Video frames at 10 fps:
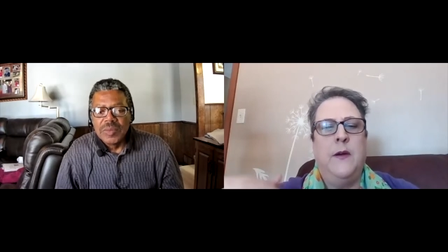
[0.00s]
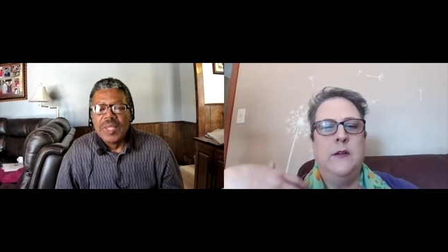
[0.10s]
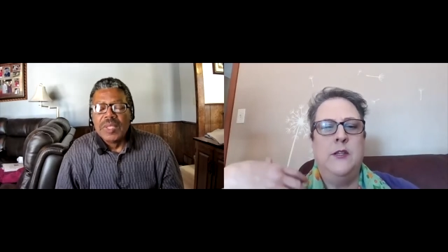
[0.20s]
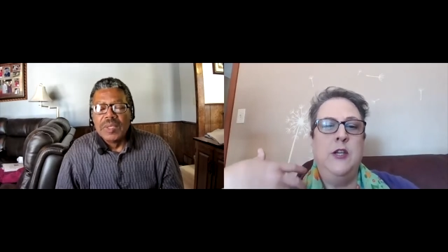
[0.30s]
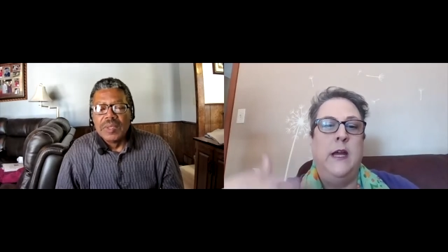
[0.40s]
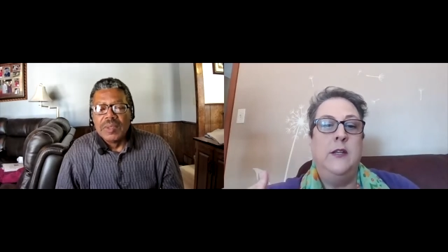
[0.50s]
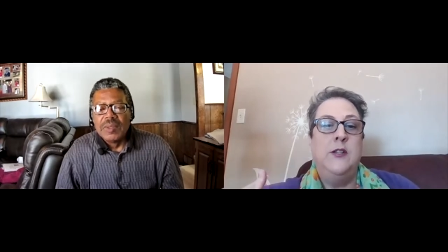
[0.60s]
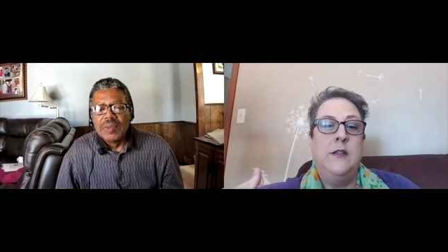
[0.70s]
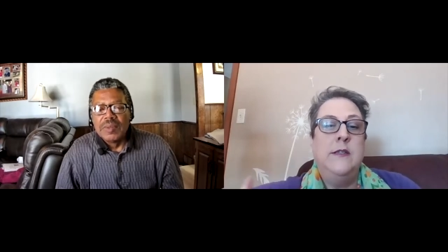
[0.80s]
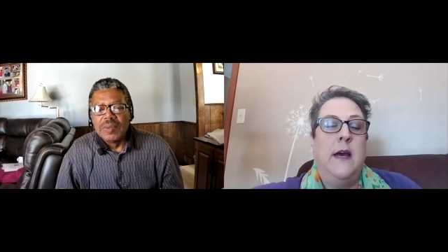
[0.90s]
Speaker 1: far as
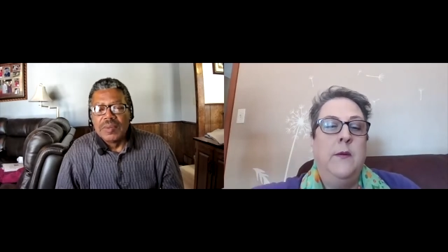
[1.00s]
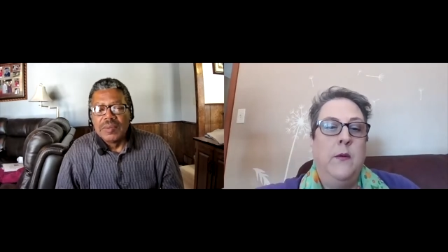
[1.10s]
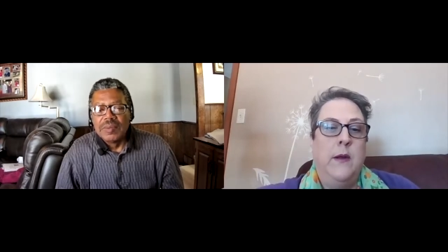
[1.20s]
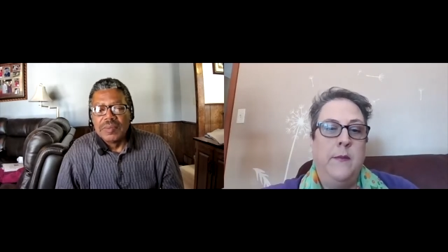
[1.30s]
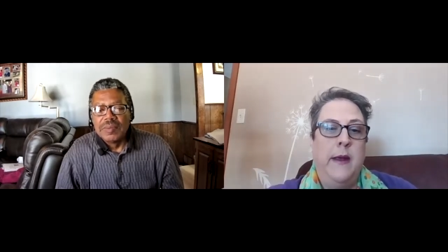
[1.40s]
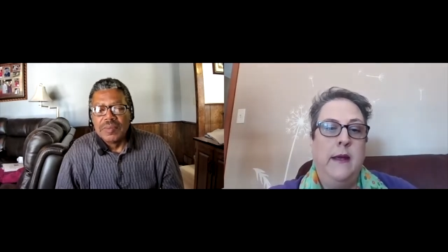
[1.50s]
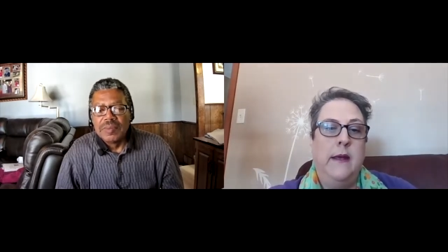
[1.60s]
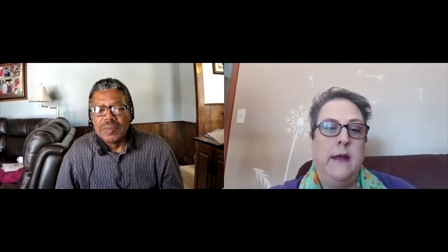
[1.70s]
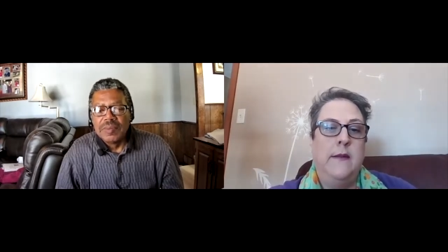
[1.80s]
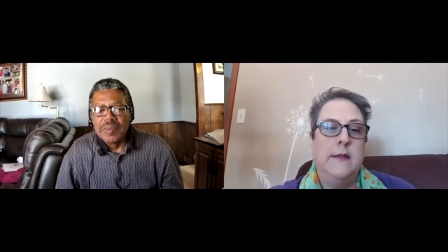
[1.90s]
changes that we want to make
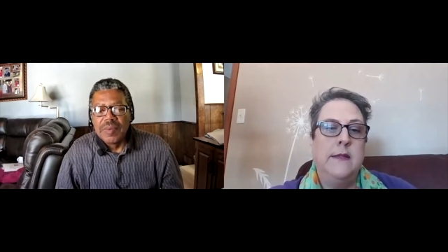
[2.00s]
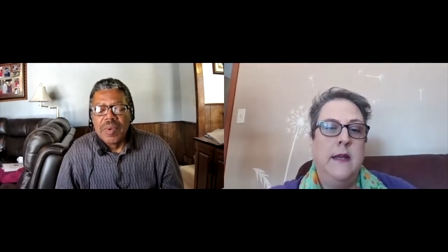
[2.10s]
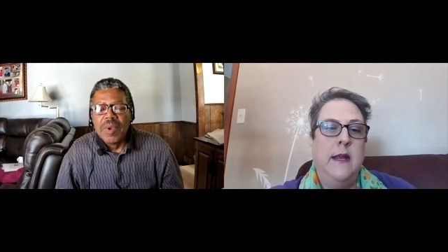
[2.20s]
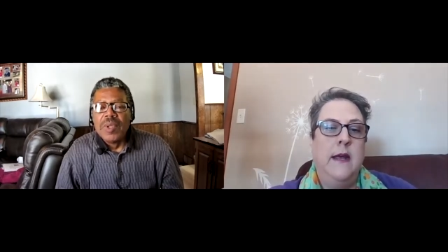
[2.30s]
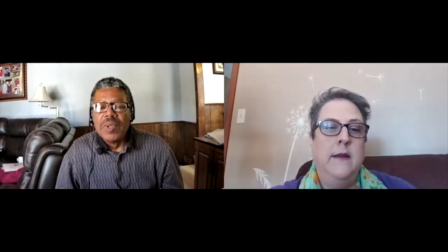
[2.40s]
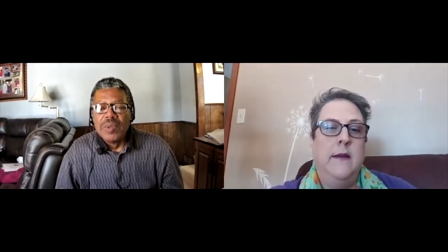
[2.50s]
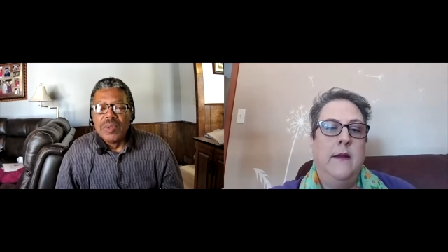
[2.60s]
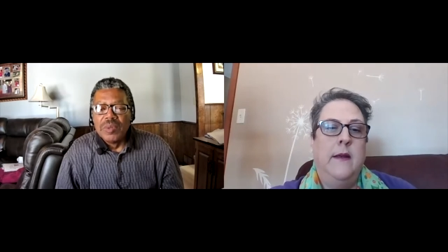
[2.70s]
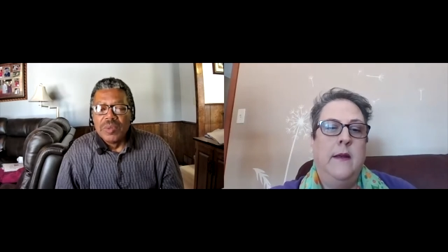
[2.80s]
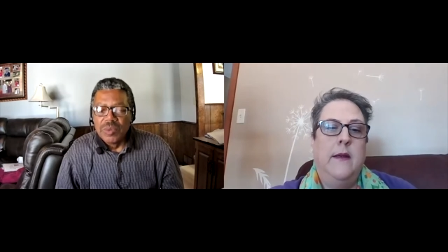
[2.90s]
in the city,
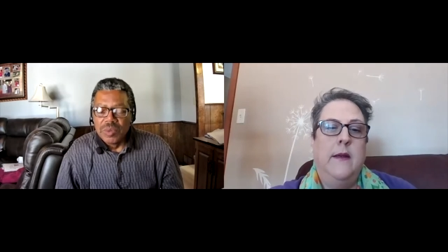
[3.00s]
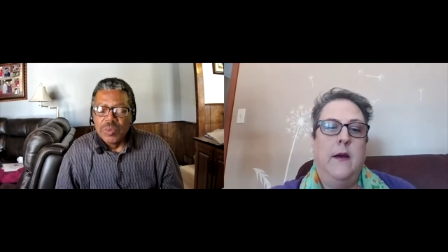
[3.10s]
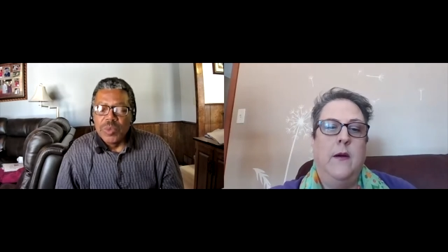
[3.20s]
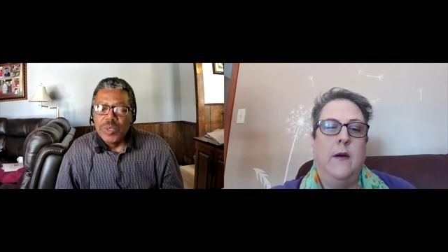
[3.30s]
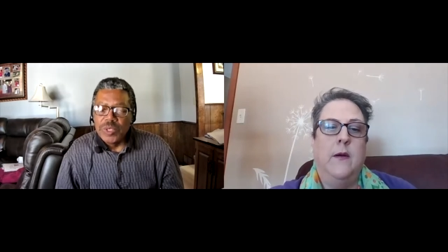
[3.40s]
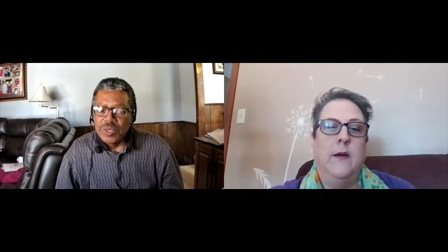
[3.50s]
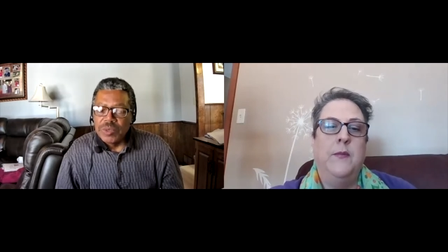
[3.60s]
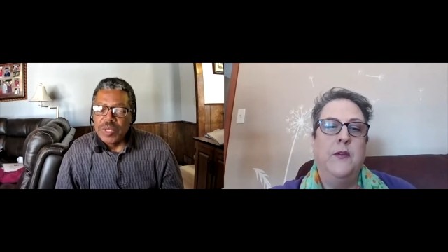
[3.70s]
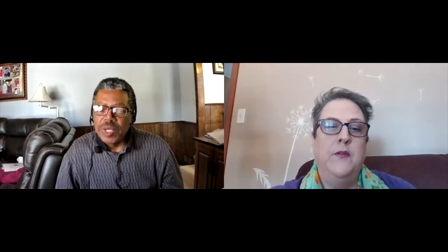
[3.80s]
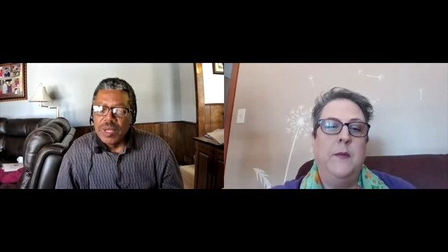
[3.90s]
or
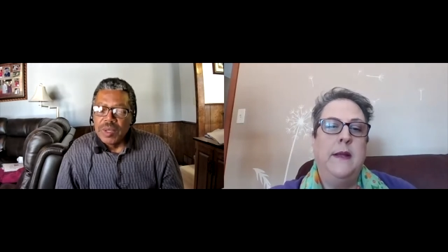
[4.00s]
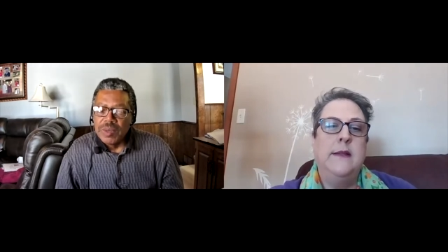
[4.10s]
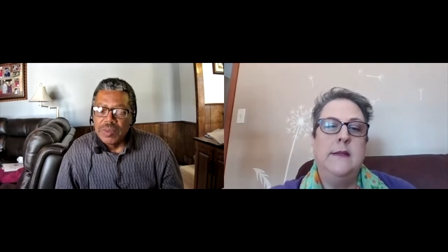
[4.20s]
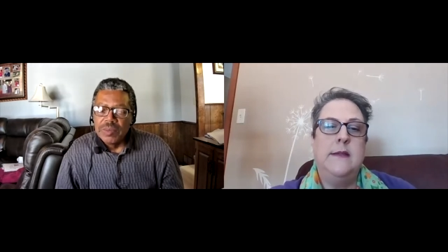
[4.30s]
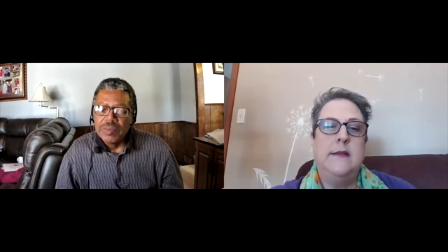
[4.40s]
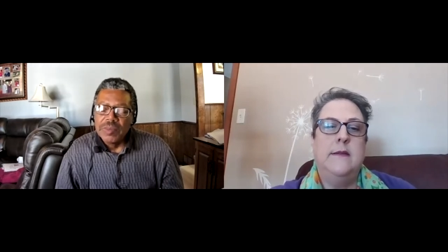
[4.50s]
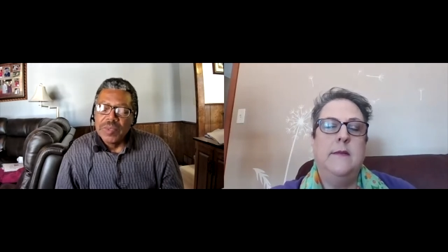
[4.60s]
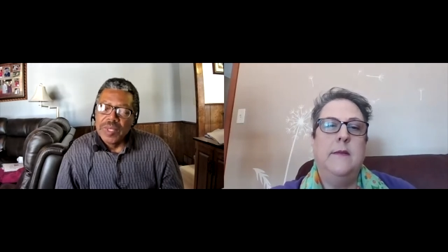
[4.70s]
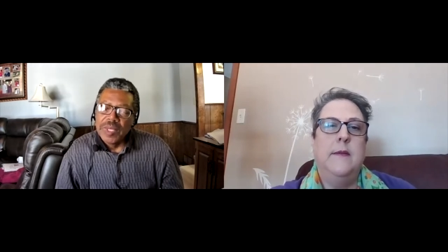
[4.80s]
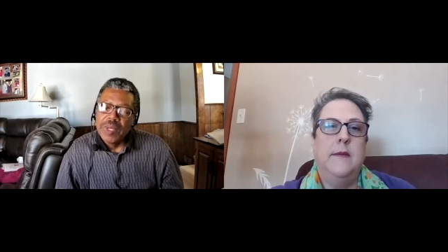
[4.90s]
improvement. We would certainly.
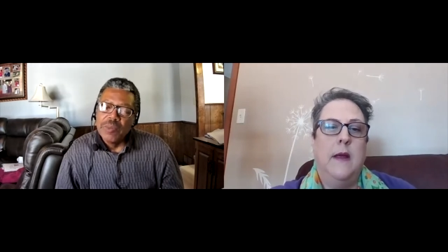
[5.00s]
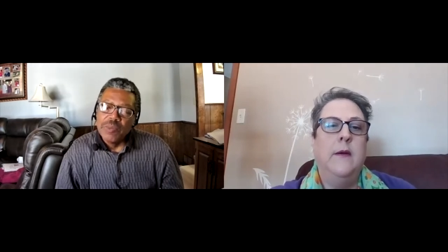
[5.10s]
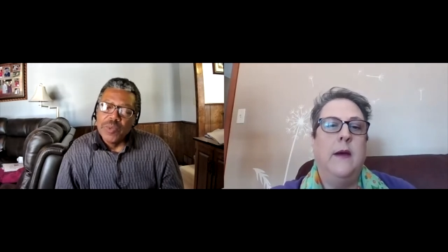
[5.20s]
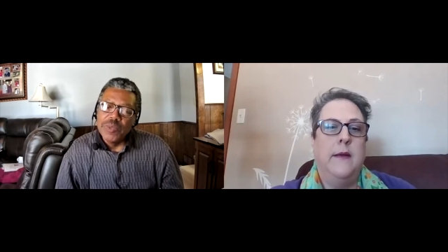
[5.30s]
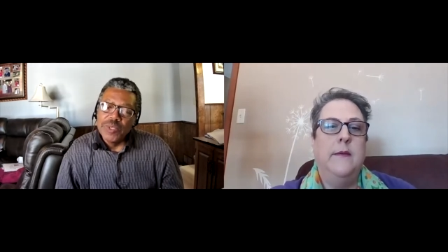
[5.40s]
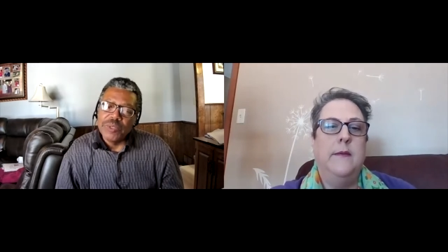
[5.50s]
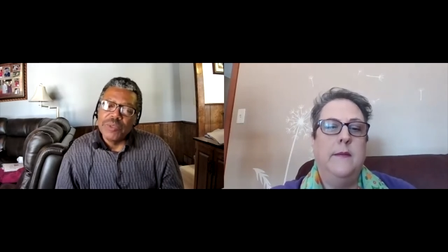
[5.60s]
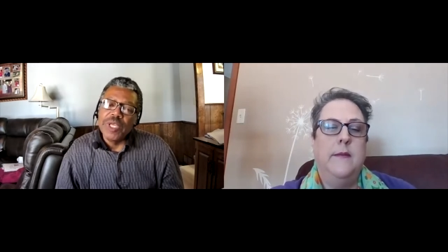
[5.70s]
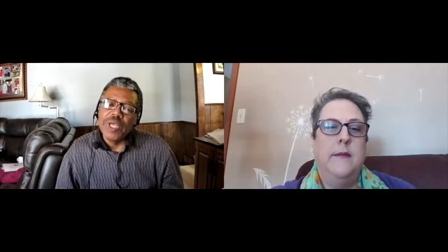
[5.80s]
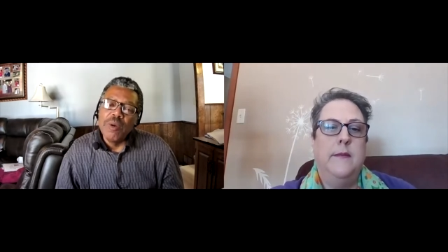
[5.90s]
Okay
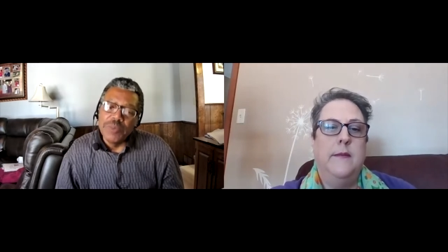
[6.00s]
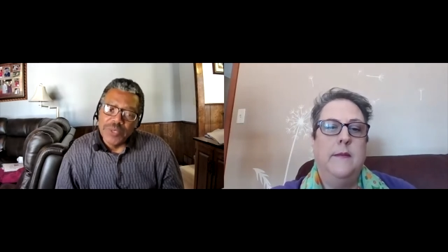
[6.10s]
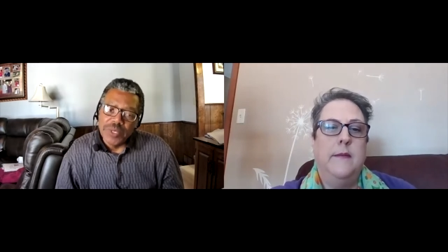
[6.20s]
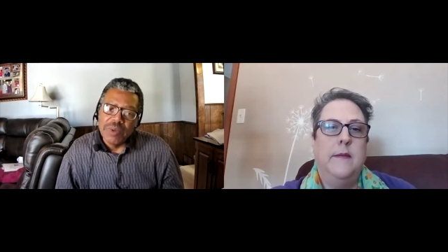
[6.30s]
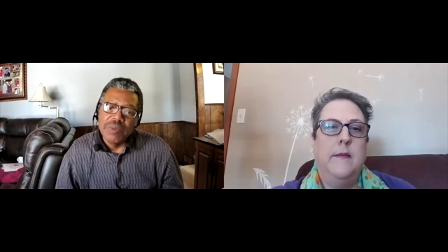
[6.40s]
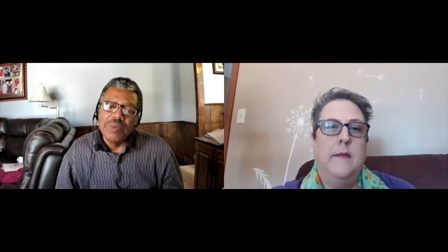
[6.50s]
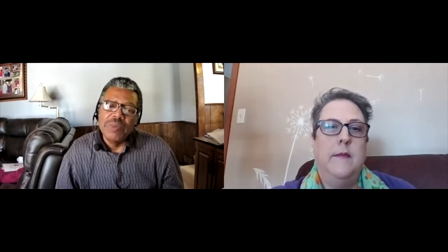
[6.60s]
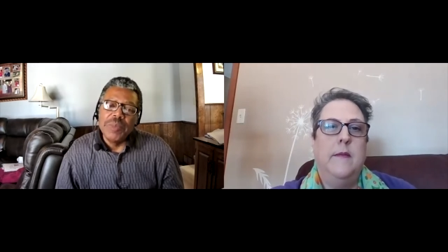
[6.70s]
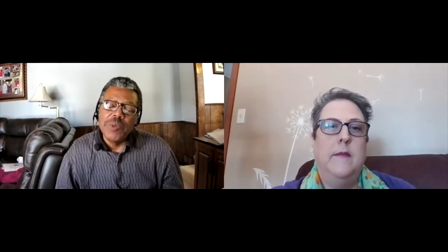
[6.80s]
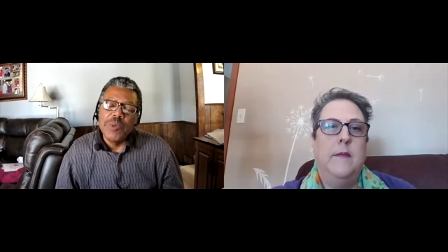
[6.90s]
Speaker 2: we would certainly
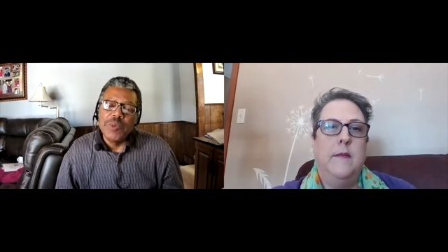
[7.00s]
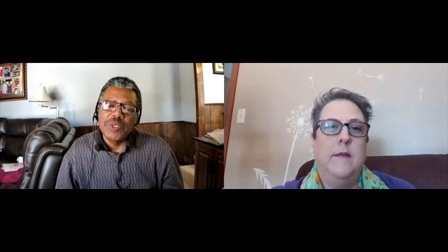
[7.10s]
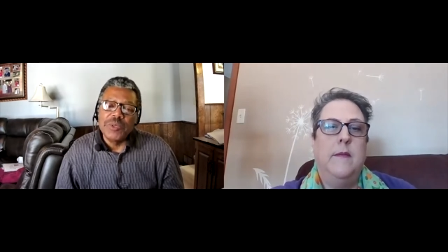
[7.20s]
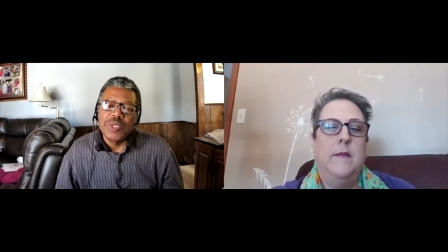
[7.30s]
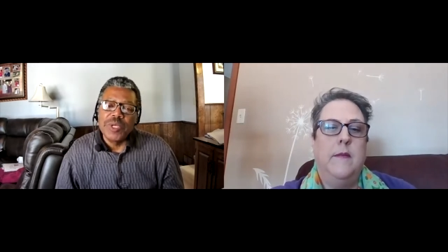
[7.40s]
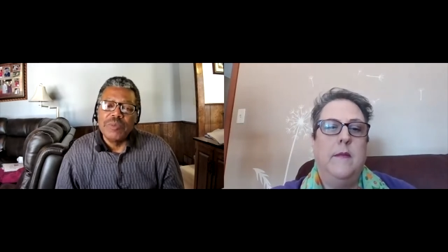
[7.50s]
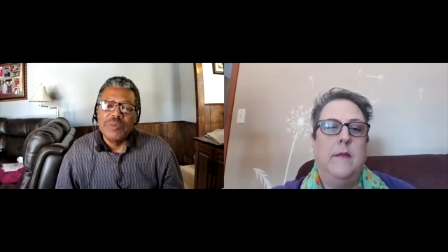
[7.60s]
hope so. We